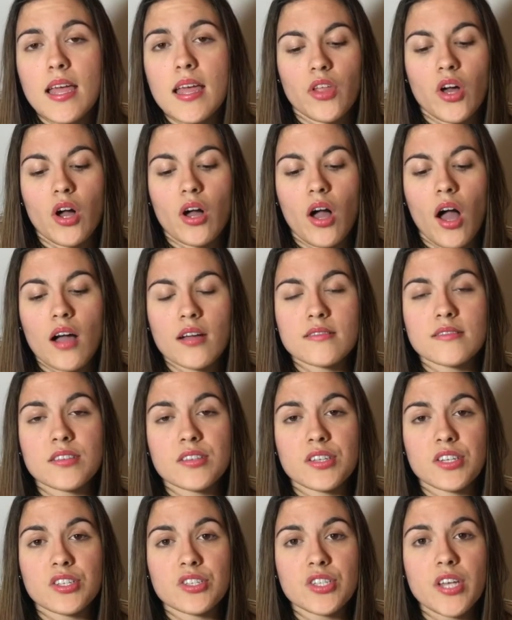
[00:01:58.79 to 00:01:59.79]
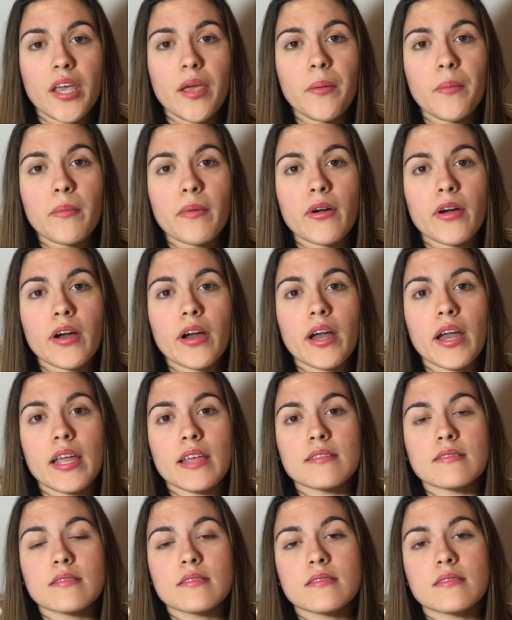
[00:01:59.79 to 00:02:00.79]
The oxygen chamber
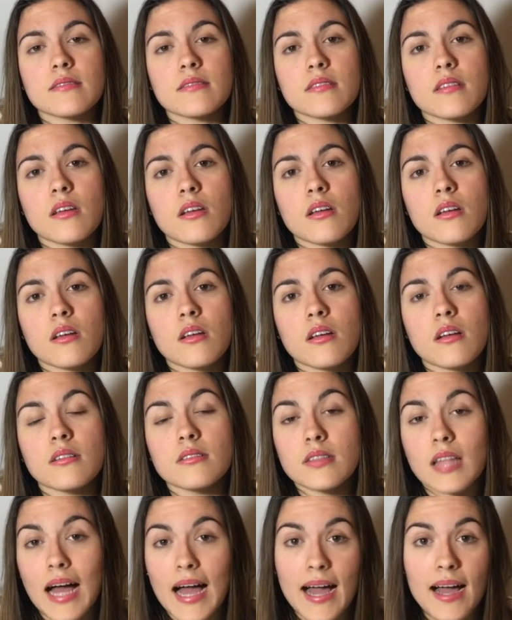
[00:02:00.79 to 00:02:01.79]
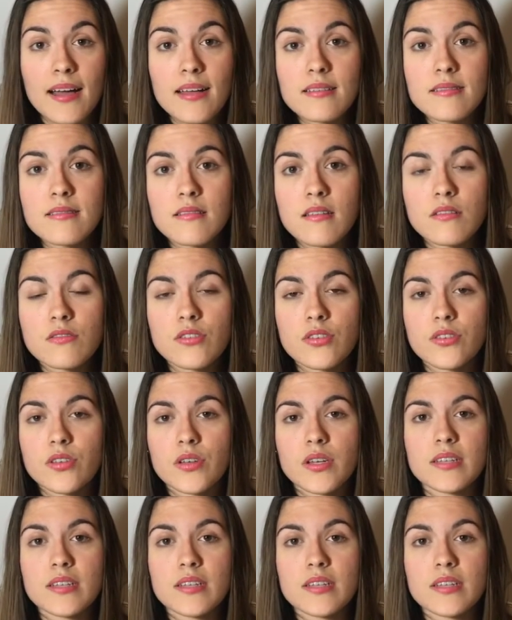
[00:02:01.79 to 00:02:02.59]
is glass, so you